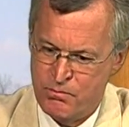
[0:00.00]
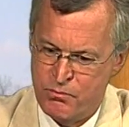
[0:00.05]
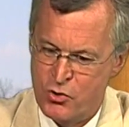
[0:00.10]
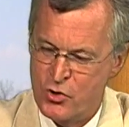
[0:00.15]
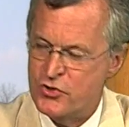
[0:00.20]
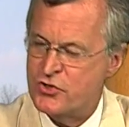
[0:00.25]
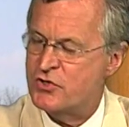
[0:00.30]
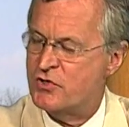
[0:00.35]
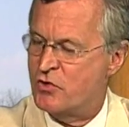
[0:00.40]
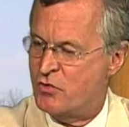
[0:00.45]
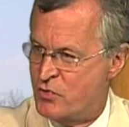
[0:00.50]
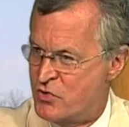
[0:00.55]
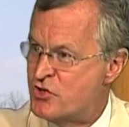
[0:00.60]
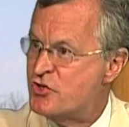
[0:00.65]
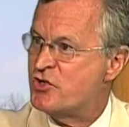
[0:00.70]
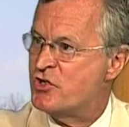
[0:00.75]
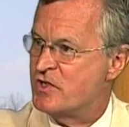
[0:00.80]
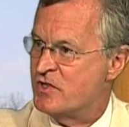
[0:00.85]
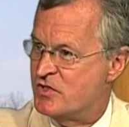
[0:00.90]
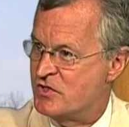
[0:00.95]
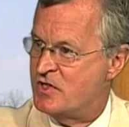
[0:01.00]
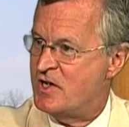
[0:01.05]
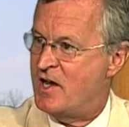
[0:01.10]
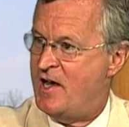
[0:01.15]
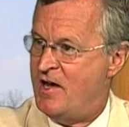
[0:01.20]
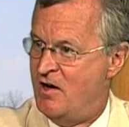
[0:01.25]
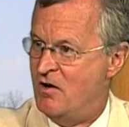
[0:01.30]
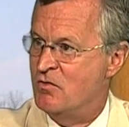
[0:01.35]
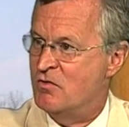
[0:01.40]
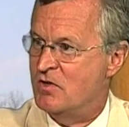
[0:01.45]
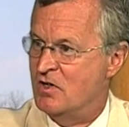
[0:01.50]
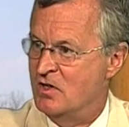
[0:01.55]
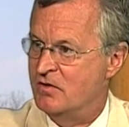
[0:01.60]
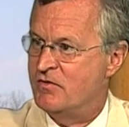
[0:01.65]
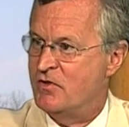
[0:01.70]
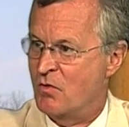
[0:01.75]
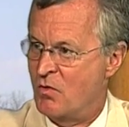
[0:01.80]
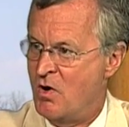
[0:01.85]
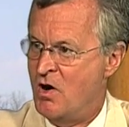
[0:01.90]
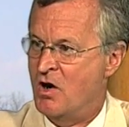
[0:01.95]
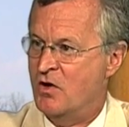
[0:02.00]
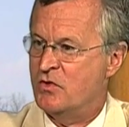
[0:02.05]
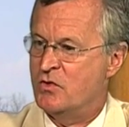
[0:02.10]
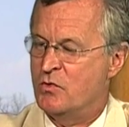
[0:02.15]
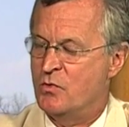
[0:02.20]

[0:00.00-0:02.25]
push Christians out of Iraq.